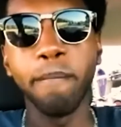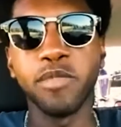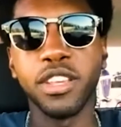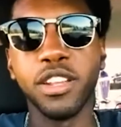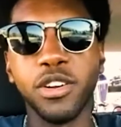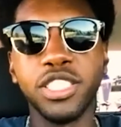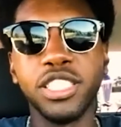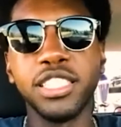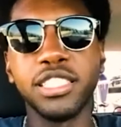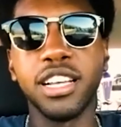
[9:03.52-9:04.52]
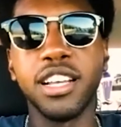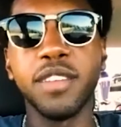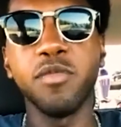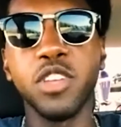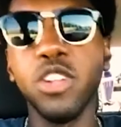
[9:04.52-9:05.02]
you know, it's just,
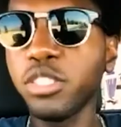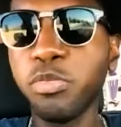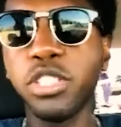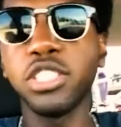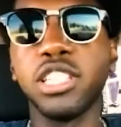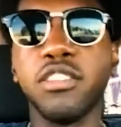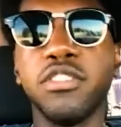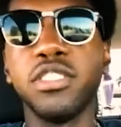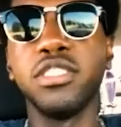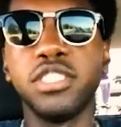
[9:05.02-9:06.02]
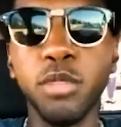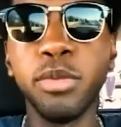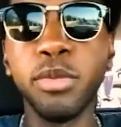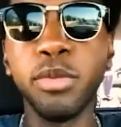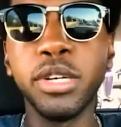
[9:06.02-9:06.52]
you know, just push yourself. See the
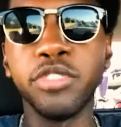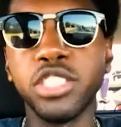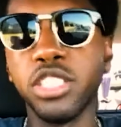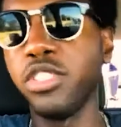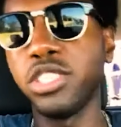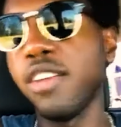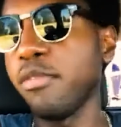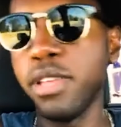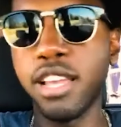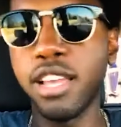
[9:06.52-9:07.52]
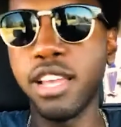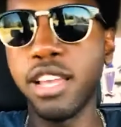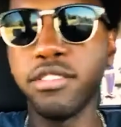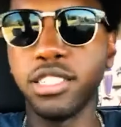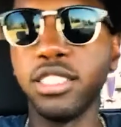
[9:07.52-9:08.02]
best version of yourself and be
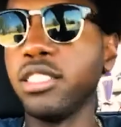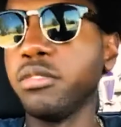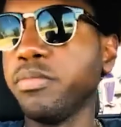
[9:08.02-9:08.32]
that.